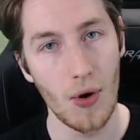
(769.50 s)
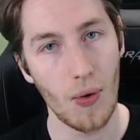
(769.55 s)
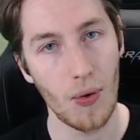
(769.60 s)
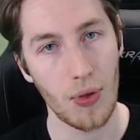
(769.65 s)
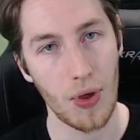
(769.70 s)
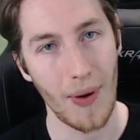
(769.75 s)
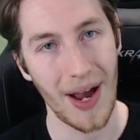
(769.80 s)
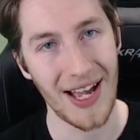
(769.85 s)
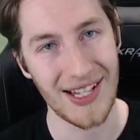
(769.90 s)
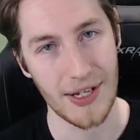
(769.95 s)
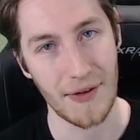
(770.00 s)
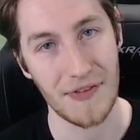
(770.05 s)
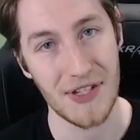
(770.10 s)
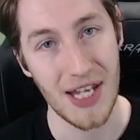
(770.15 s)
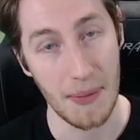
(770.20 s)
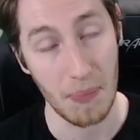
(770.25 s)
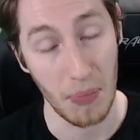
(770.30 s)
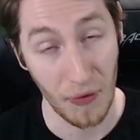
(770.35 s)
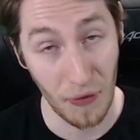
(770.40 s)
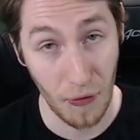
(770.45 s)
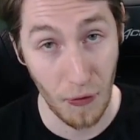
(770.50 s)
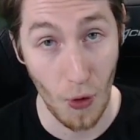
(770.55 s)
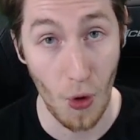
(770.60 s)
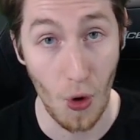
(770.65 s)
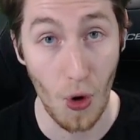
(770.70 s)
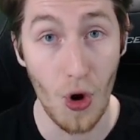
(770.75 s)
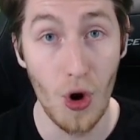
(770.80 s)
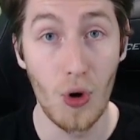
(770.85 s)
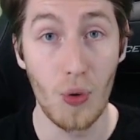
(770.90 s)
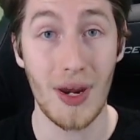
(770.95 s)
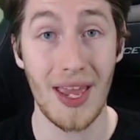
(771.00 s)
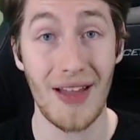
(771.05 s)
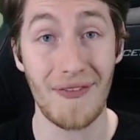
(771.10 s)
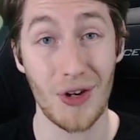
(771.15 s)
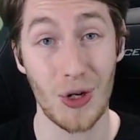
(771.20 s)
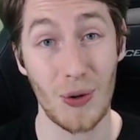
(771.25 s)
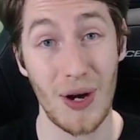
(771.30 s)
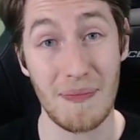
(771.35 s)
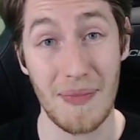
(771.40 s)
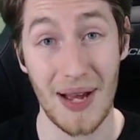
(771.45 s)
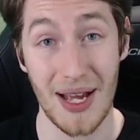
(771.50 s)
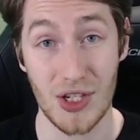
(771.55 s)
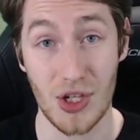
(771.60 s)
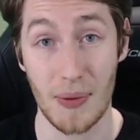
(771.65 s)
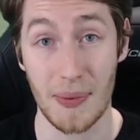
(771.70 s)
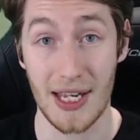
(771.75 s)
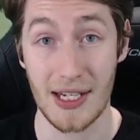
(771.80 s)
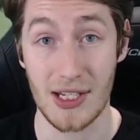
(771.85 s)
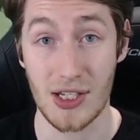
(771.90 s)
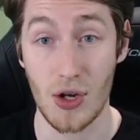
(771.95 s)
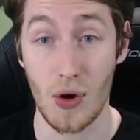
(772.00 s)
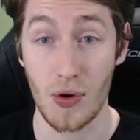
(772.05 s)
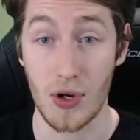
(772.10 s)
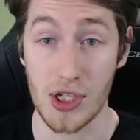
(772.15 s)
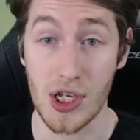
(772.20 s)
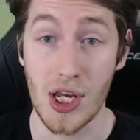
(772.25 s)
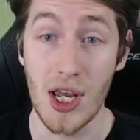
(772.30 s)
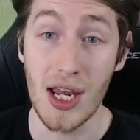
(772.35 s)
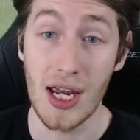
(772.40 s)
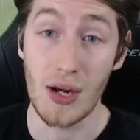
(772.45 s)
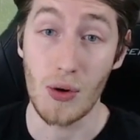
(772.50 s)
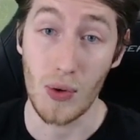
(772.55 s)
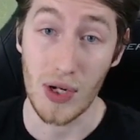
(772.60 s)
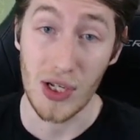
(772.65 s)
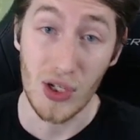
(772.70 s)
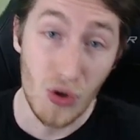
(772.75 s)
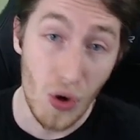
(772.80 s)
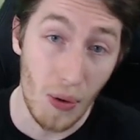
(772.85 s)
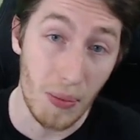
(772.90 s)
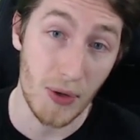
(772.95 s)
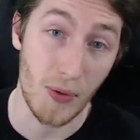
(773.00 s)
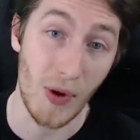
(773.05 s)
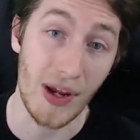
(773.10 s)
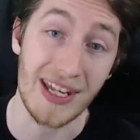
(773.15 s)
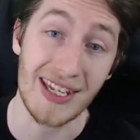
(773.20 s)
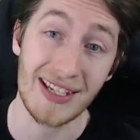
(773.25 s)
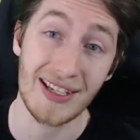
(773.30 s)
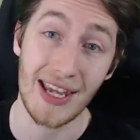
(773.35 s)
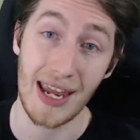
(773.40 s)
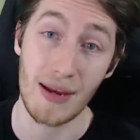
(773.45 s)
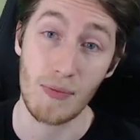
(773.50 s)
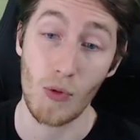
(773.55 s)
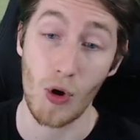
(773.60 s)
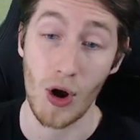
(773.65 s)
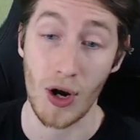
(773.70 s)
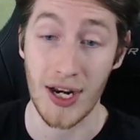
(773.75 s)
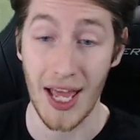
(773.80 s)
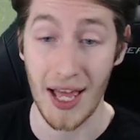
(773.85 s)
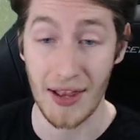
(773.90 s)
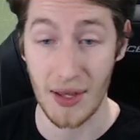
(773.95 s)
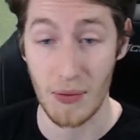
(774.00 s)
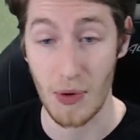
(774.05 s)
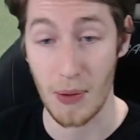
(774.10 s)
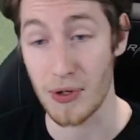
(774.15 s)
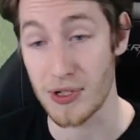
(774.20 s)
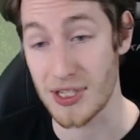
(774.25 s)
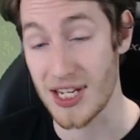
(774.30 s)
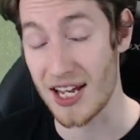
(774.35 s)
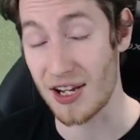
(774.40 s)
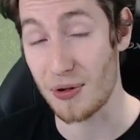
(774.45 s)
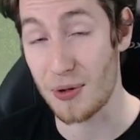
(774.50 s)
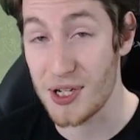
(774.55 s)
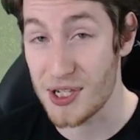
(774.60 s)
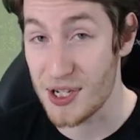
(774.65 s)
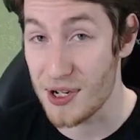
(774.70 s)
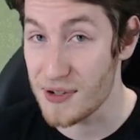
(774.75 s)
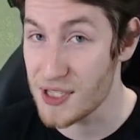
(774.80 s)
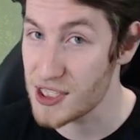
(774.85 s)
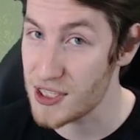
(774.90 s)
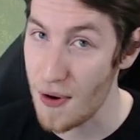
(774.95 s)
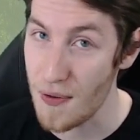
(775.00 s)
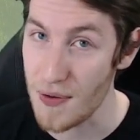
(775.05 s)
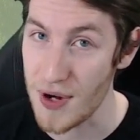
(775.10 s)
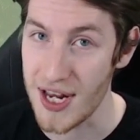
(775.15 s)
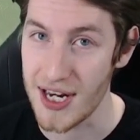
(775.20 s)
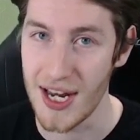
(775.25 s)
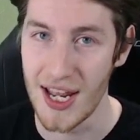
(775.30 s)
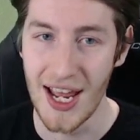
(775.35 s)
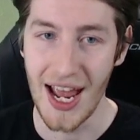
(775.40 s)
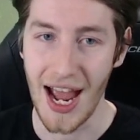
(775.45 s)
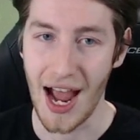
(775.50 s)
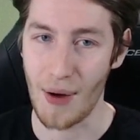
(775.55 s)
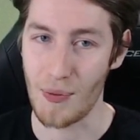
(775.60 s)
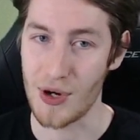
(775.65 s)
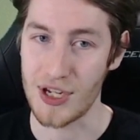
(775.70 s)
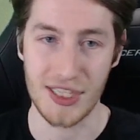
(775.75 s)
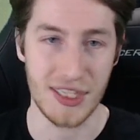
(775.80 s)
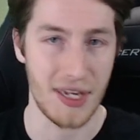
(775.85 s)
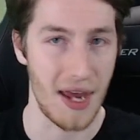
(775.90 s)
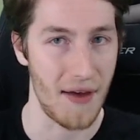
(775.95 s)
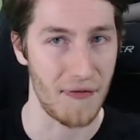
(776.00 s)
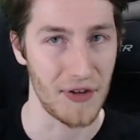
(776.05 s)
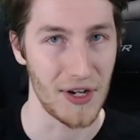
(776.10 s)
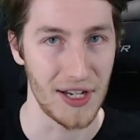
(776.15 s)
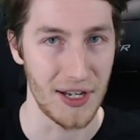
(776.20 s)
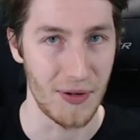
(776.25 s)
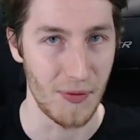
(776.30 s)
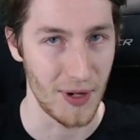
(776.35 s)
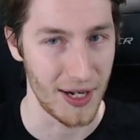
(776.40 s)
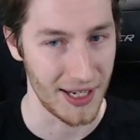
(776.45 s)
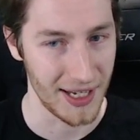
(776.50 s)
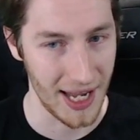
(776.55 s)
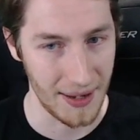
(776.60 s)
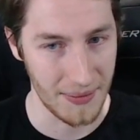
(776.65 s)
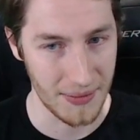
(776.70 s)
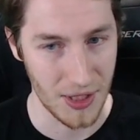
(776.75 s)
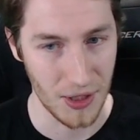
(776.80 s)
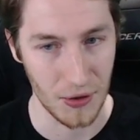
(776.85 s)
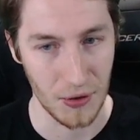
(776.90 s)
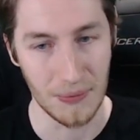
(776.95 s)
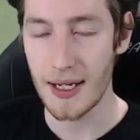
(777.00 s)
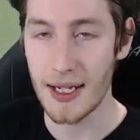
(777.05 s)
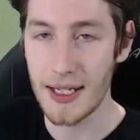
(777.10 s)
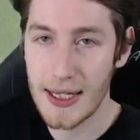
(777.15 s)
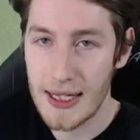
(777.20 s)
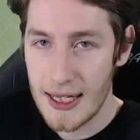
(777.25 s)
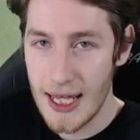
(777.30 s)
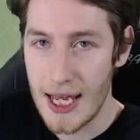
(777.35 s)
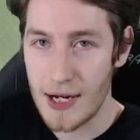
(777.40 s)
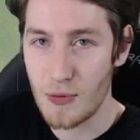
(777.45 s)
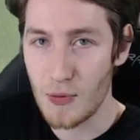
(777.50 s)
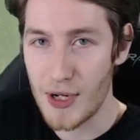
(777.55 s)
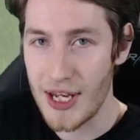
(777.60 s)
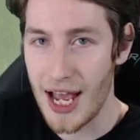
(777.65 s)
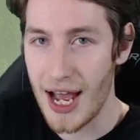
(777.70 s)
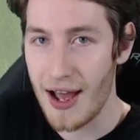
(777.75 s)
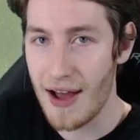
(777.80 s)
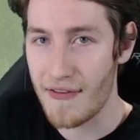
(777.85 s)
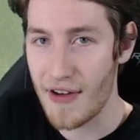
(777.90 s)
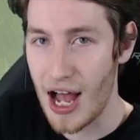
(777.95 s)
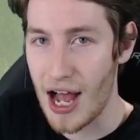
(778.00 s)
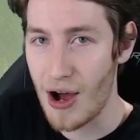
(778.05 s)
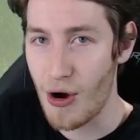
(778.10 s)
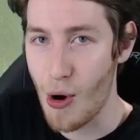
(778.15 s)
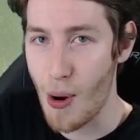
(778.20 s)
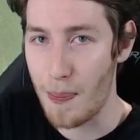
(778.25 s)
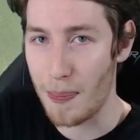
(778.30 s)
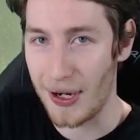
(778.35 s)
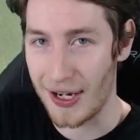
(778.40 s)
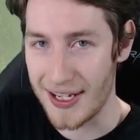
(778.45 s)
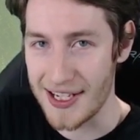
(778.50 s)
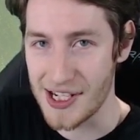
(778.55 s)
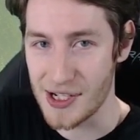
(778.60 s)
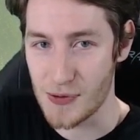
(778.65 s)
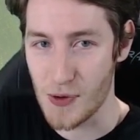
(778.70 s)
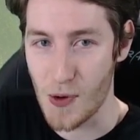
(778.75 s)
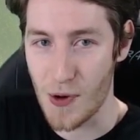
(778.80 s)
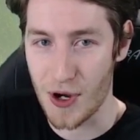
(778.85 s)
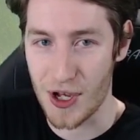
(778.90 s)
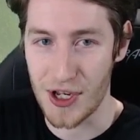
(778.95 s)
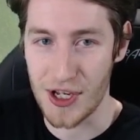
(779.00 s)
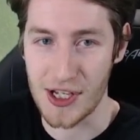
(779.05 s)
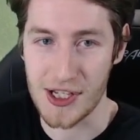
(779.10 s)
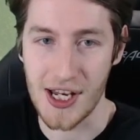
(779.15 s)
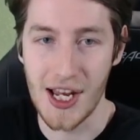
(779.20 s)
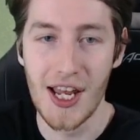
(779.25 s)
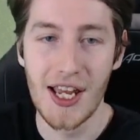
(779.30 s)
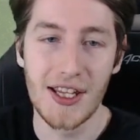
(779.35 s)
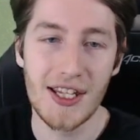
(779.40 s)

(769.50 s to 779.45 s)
Although, as I've said before, we have a great matchup against tokens. We normally win game 1, and then we put Declaration Stone in, and we're definitely winning game 2. Then we have our Planeswalkers.